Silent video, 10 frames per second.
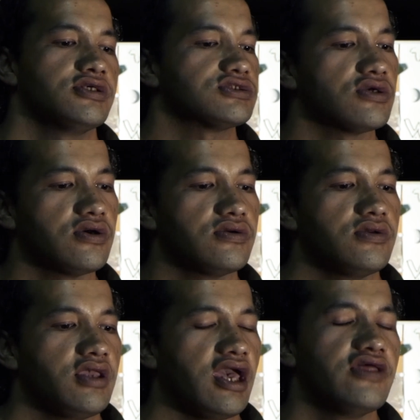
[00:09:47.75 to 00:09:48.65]
So,
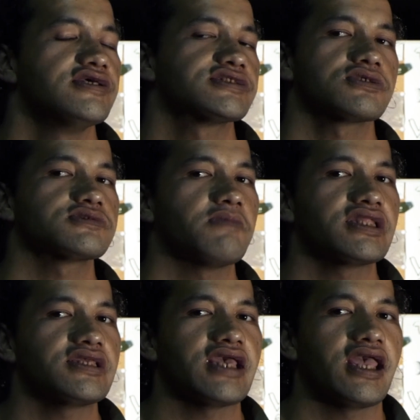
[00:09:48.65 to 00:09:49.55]
and this was
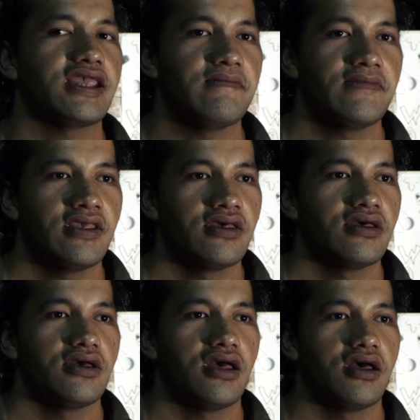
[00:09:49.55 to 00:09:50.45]
mainly a
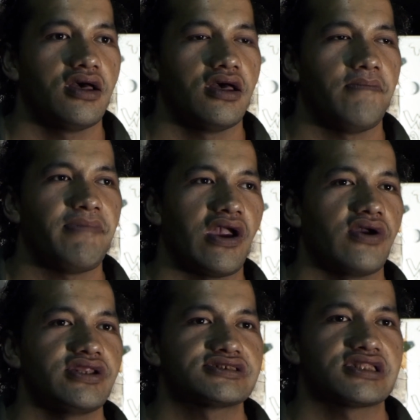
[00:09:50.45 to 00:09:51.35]

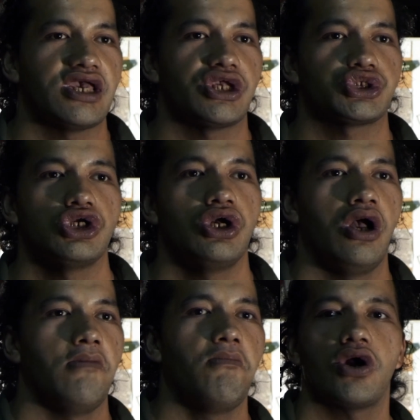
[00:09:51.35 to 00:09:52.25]
parody slash
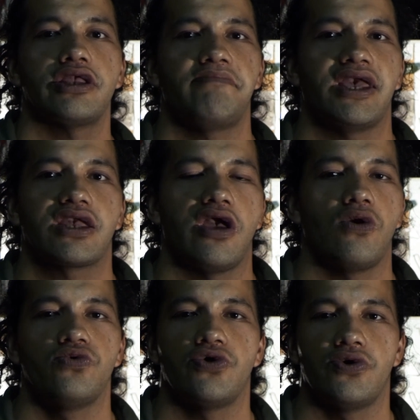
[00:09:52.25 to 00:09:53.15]
mocking back
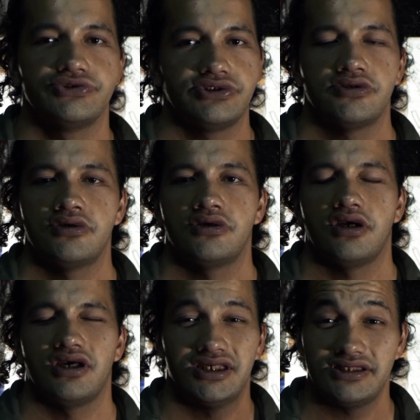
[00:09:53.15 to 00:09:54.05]
at all those
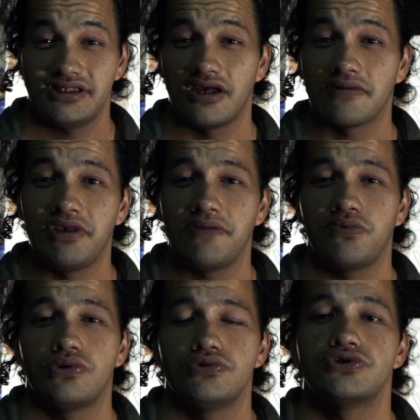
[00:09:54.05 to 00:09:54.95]
young
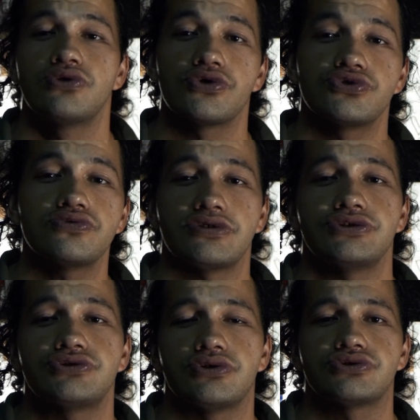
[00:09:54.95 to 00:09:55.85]
people who do not do
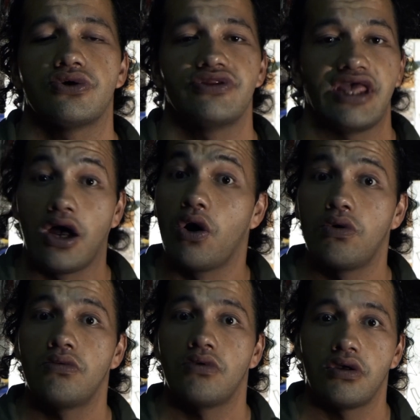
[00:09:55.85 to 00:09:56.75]
research on our
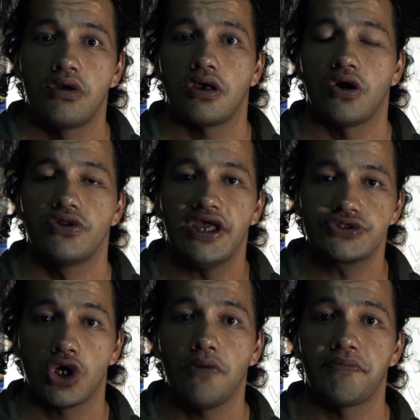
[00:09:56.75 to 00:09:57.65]

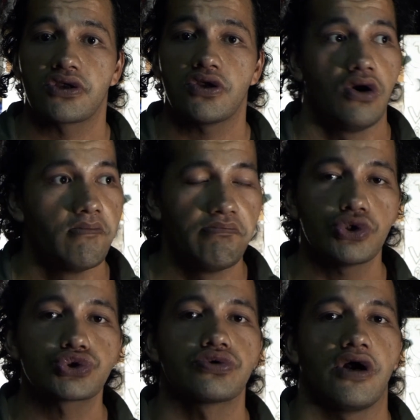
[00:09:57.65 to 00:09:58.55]
topic on
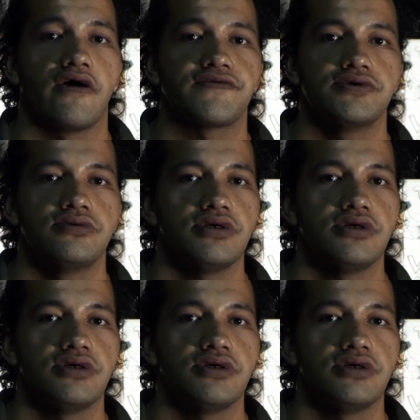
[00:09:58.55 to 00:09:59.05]
bushcraft.